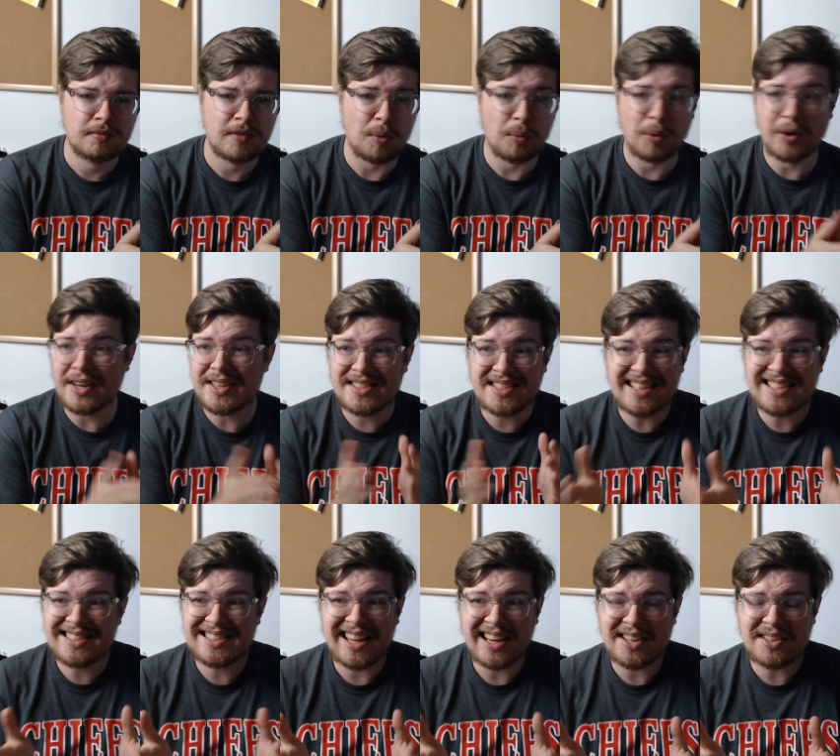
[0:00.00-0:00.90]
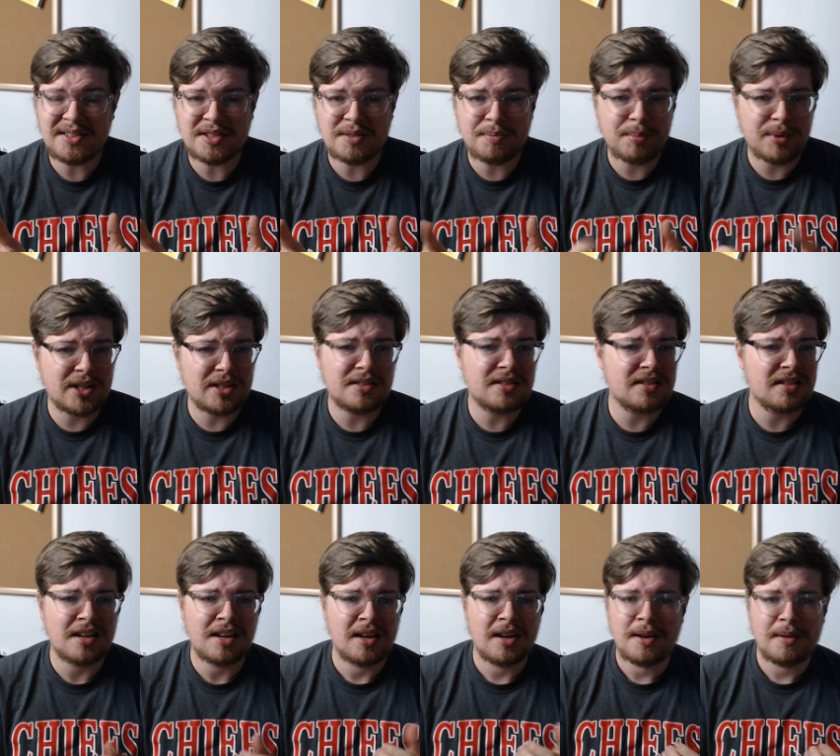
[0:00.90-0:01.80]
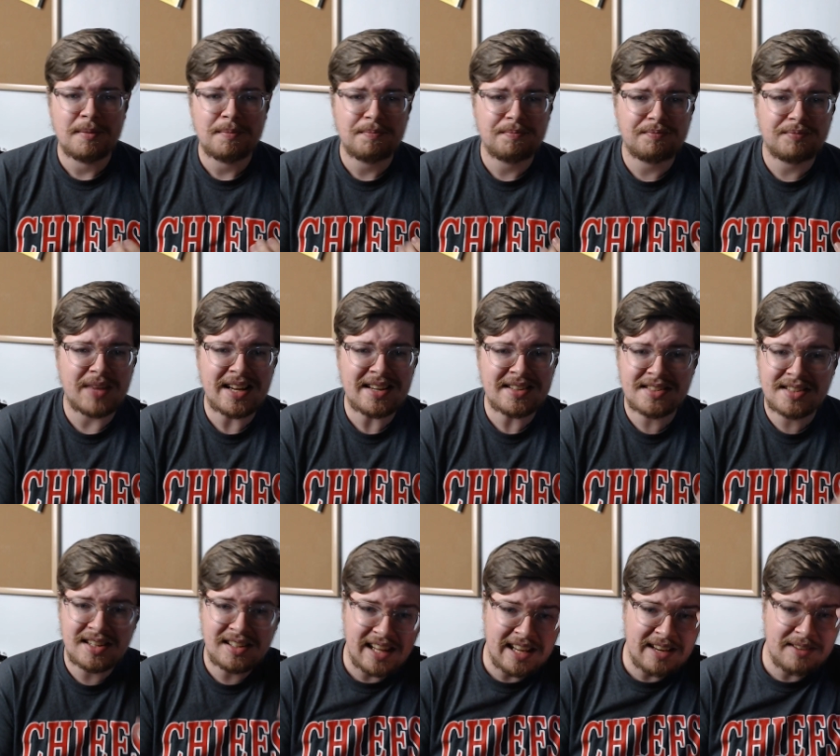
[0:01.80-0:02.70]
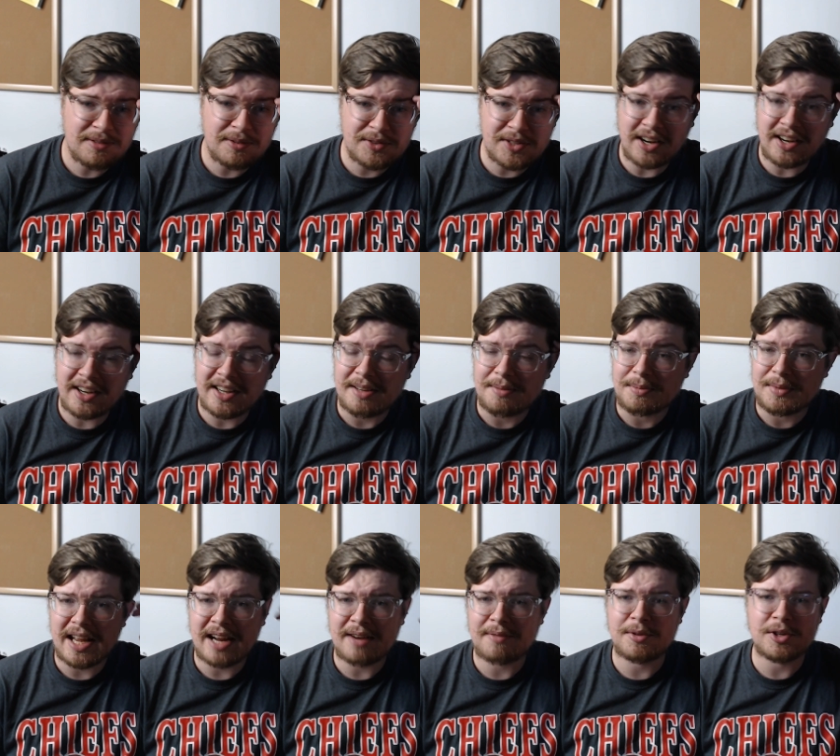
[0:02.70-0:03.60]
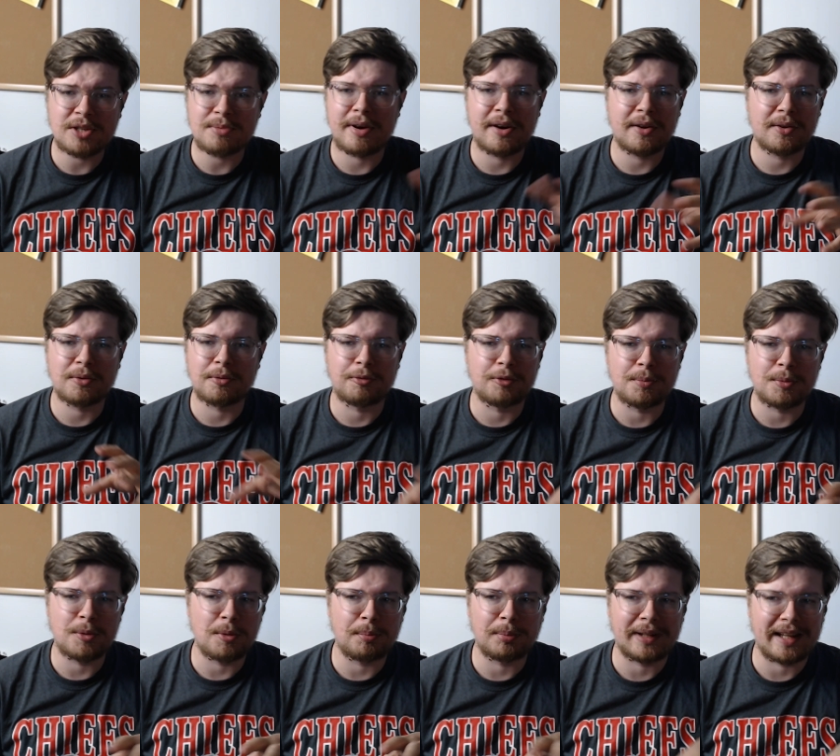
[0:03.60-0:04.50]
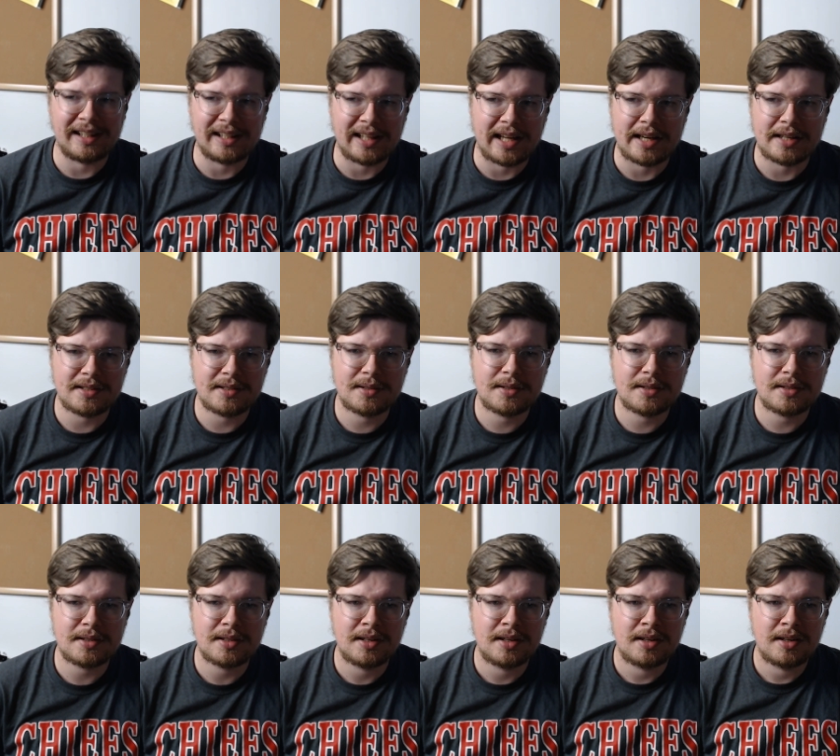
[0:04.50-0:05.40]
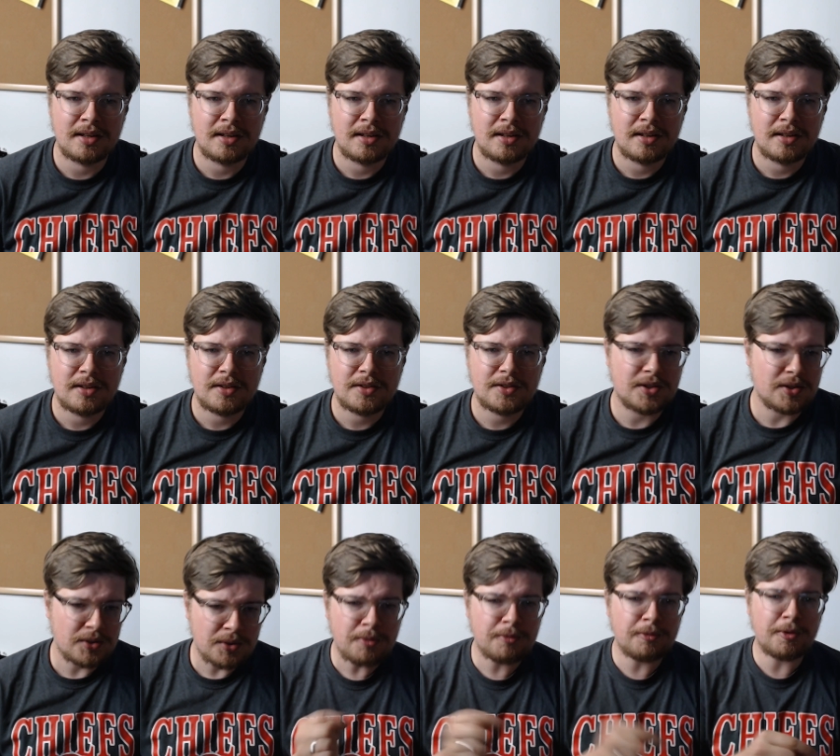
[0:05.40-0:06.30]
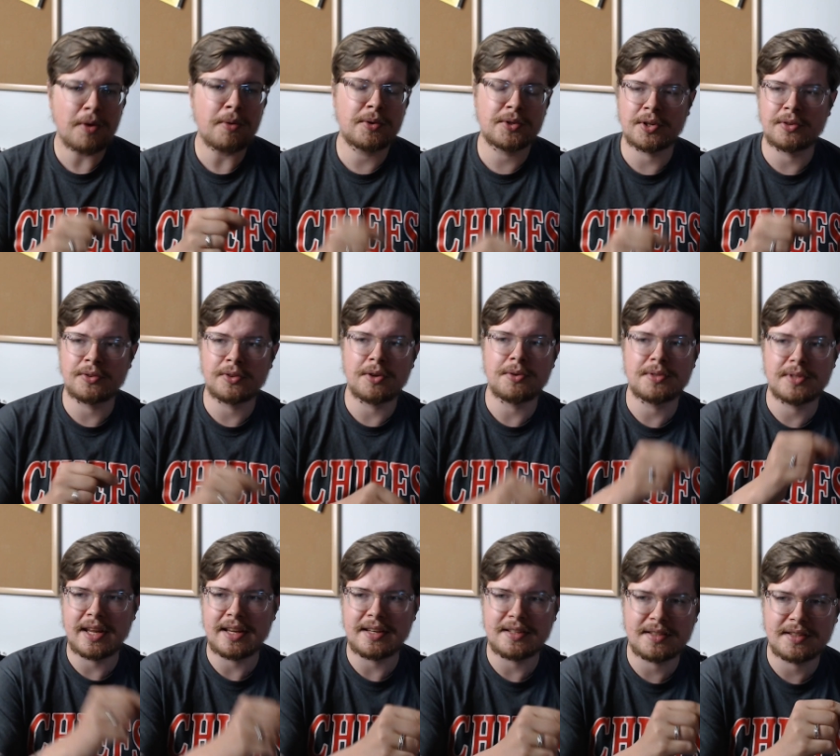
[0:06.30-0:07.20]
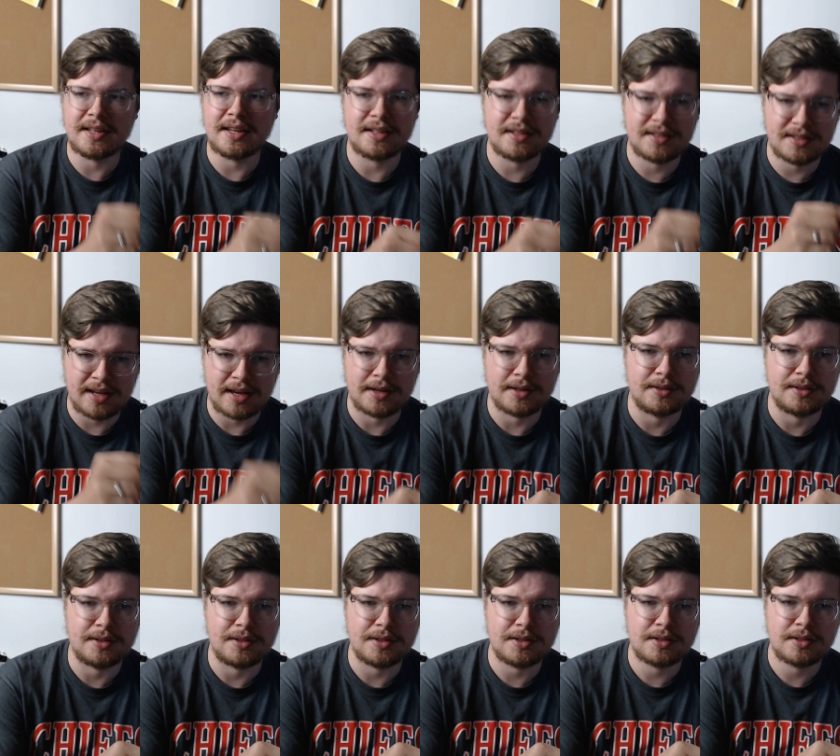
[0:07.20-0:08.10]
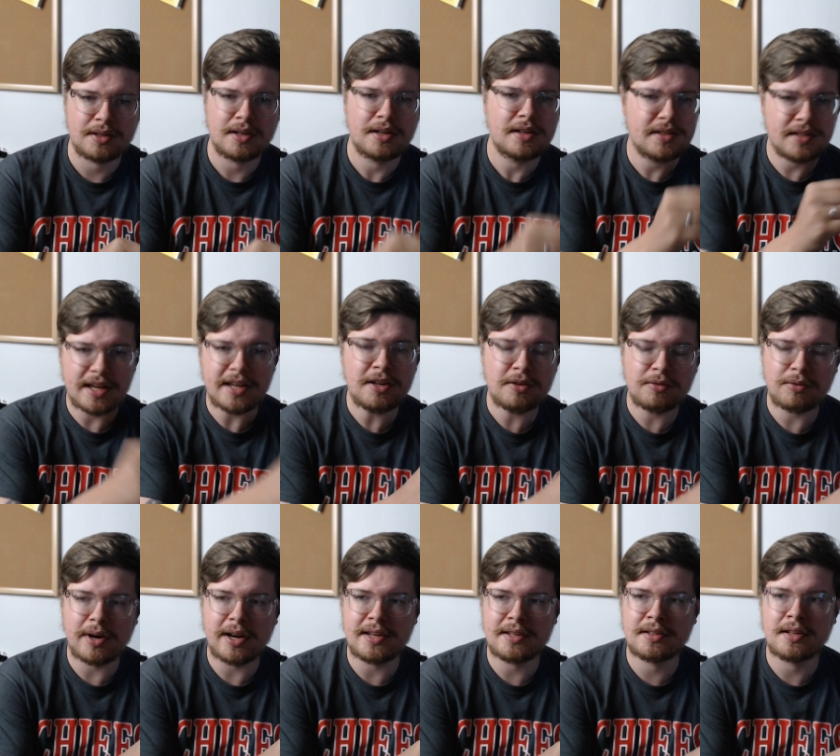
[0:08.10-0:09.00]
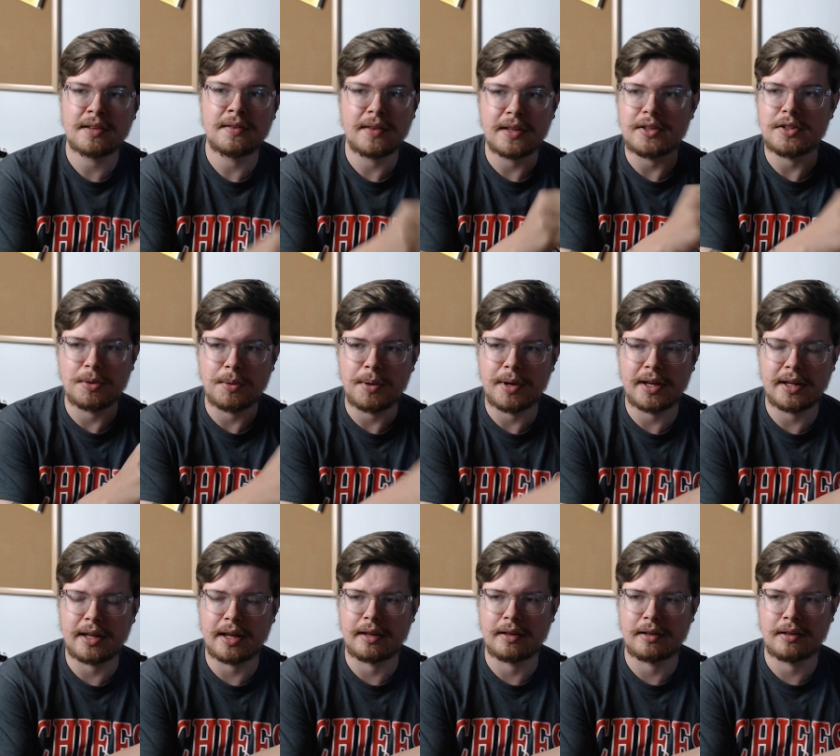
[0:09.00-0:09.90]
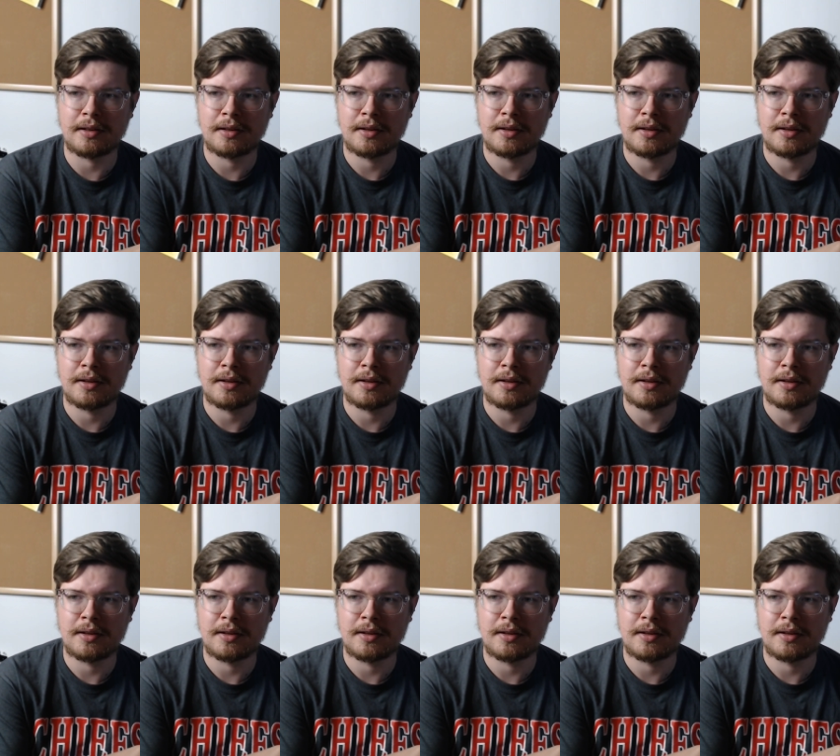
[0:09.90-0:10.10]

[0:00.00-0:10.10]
Why six seconds? Because that's the length of time the average American football play lasts. So you focus on those next six seconds, take a rest, then do it again.